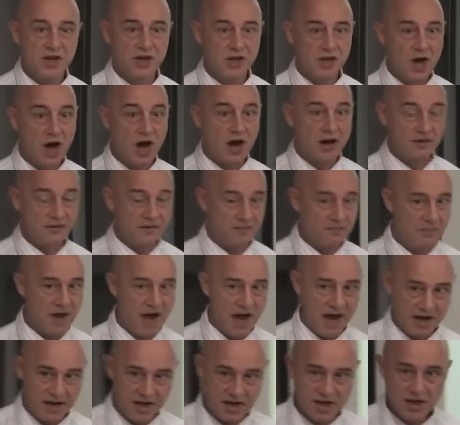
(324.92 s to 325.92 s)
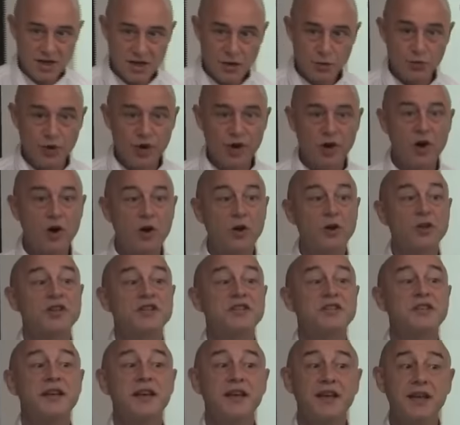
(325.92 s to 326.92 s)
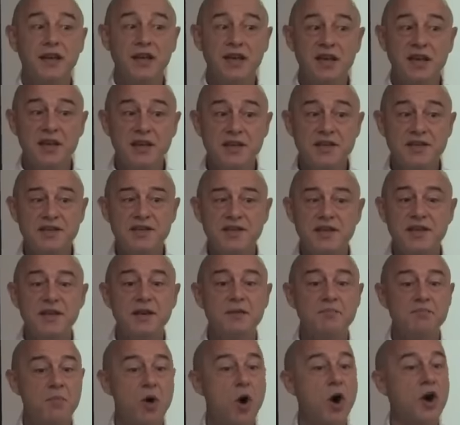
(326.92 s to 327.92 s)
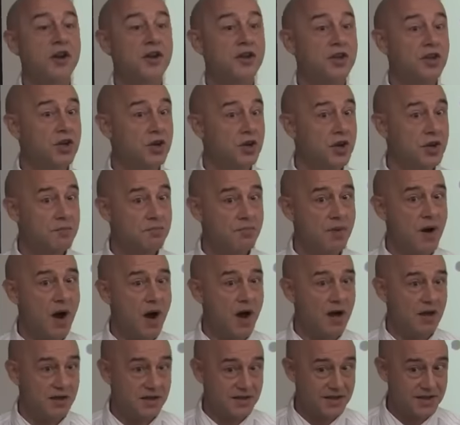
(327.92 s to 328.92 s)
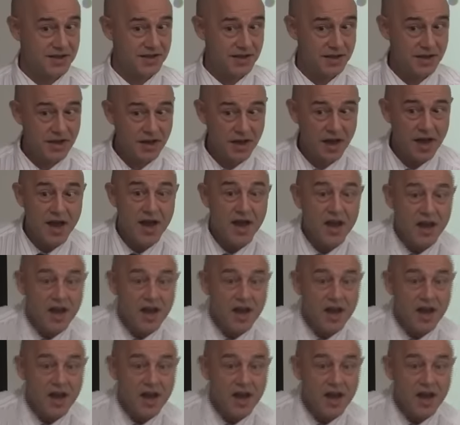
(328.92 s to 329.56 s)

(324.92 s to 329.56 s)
a lot of money. We call this easy monetary policy.